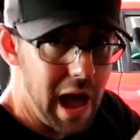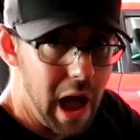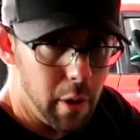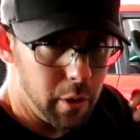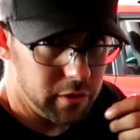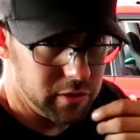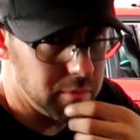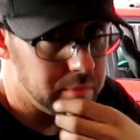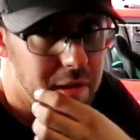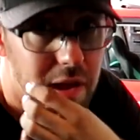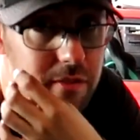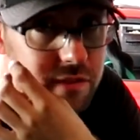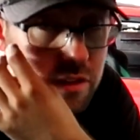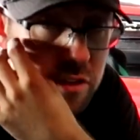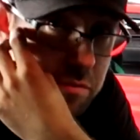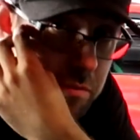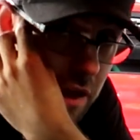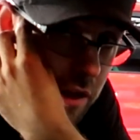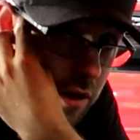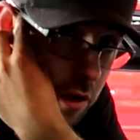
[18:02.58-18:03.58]
power is the best
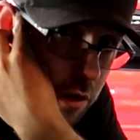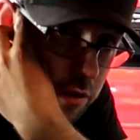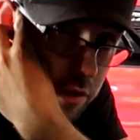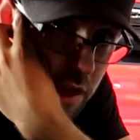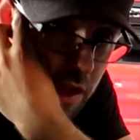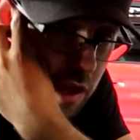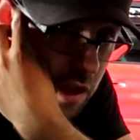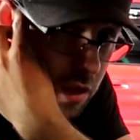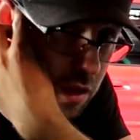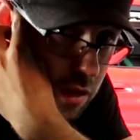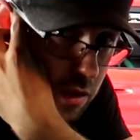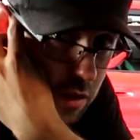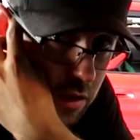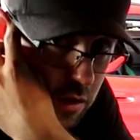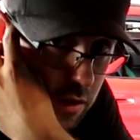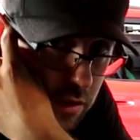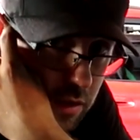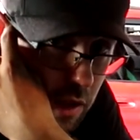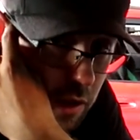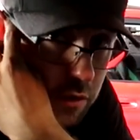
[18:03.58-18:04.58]
it's made all day.
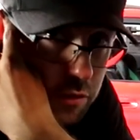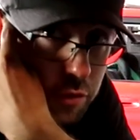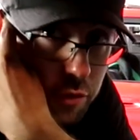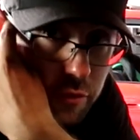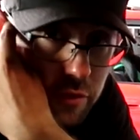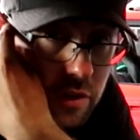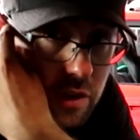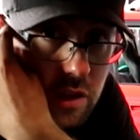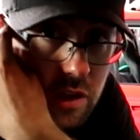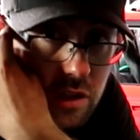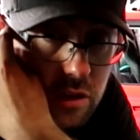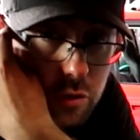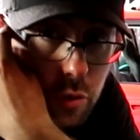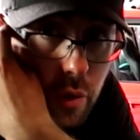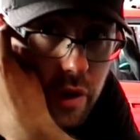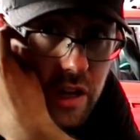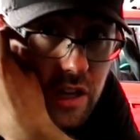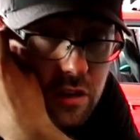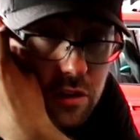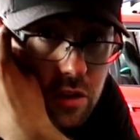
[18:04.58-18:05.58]
That was
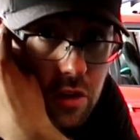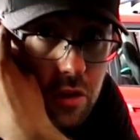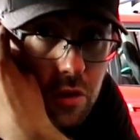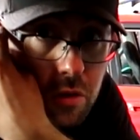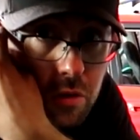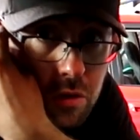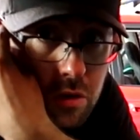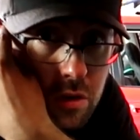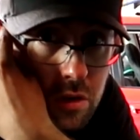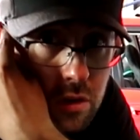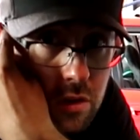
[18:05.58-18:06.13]
322.